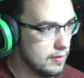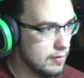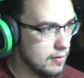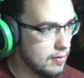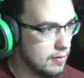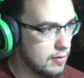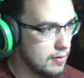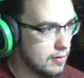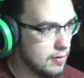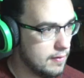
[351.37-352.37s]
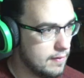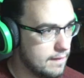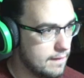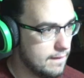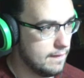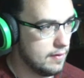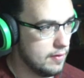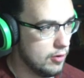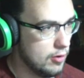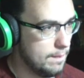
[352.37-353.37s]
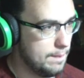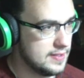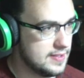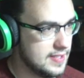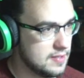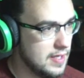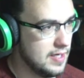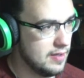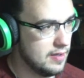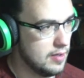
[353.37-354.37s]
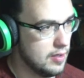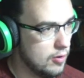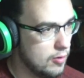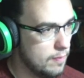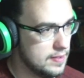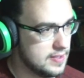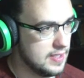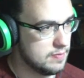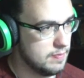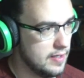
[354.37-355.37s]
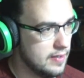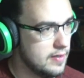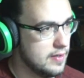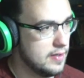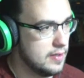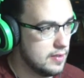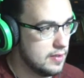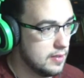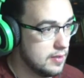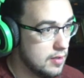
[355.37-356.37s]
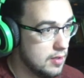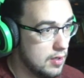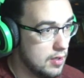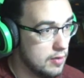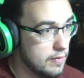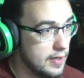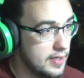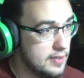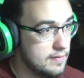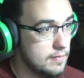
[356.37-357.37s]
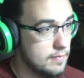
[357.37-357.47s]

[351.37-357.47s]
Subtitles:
Oh. Open sesame. Open sesame. Alright.